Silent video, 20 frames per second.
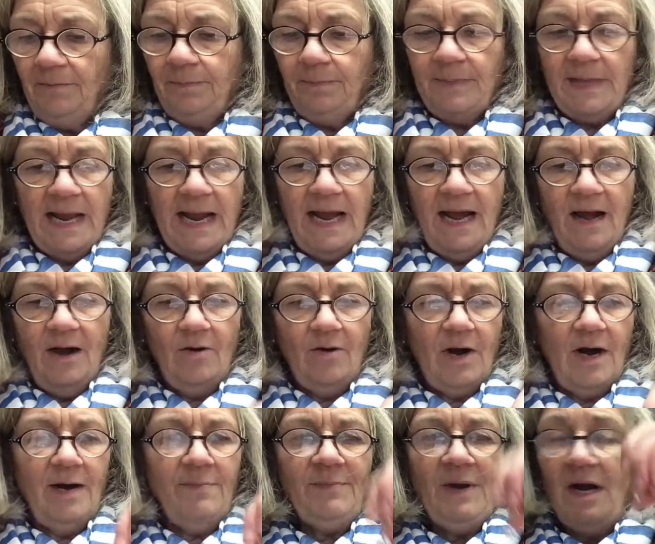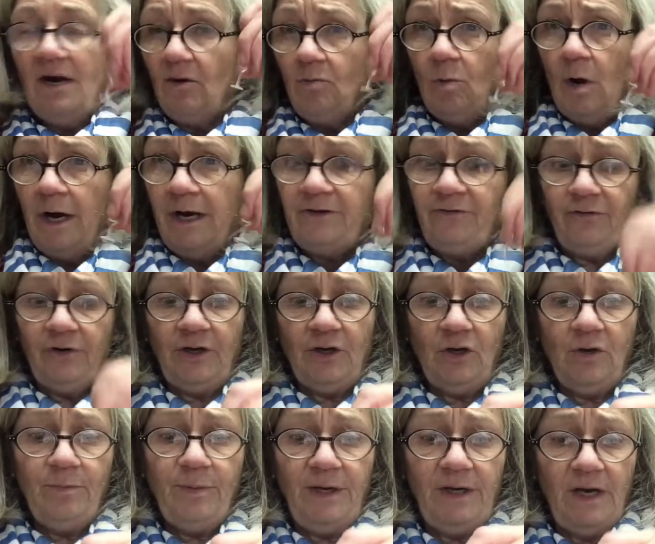Now, I'm not a wine
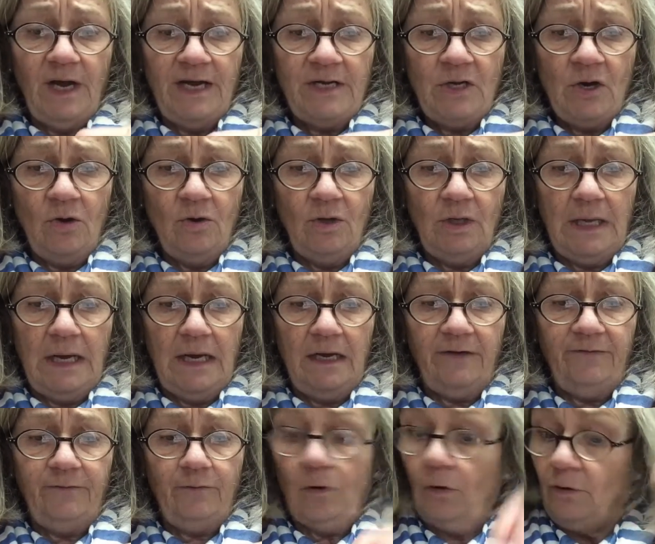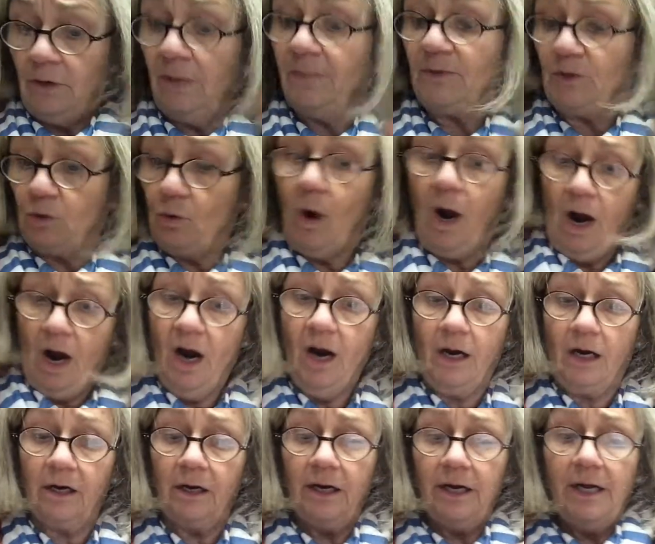drinker, but I know a lot of grown-ups who
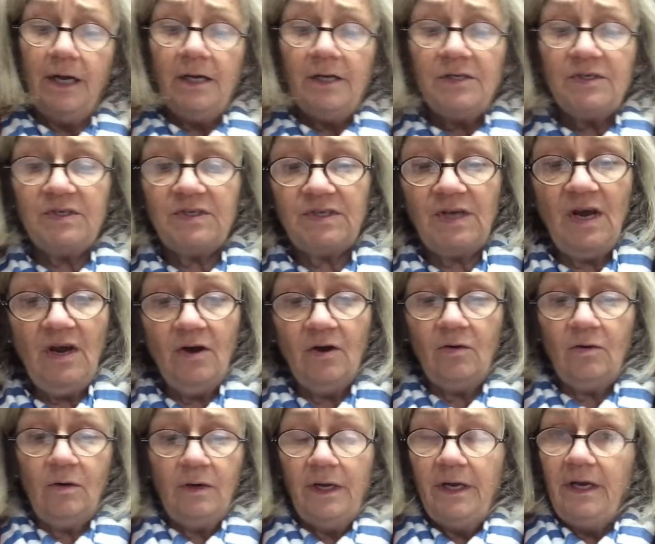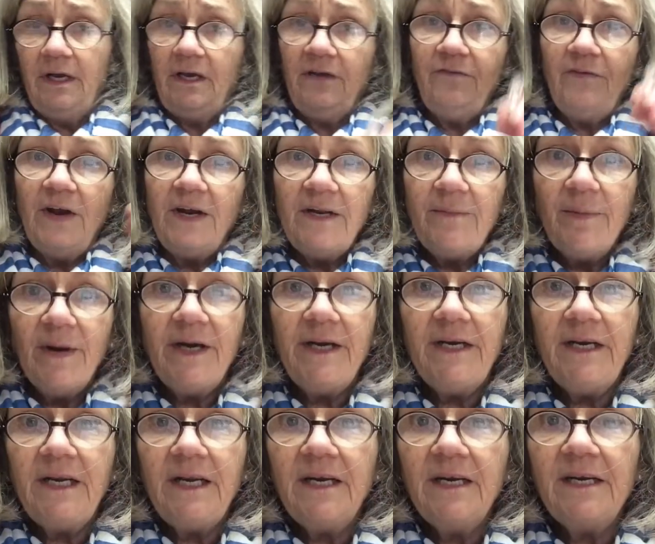are. So, if anybody
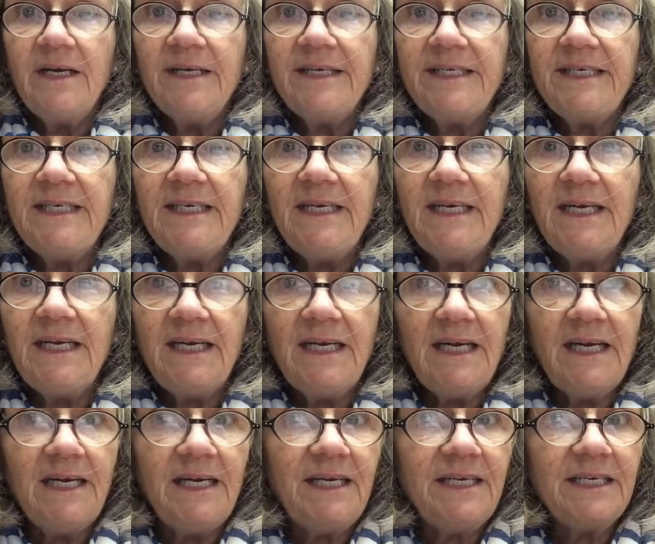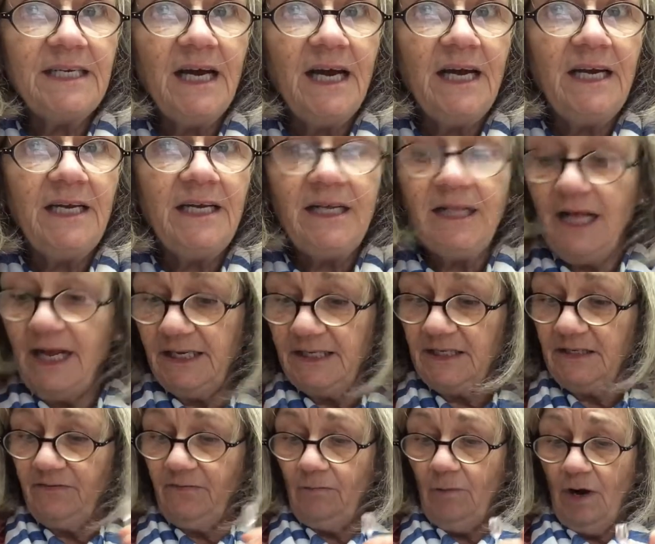needed a teeny tiny glass
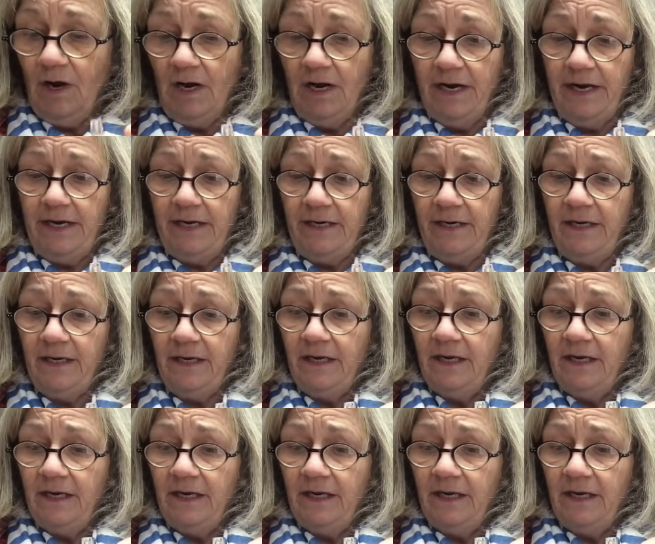of wine,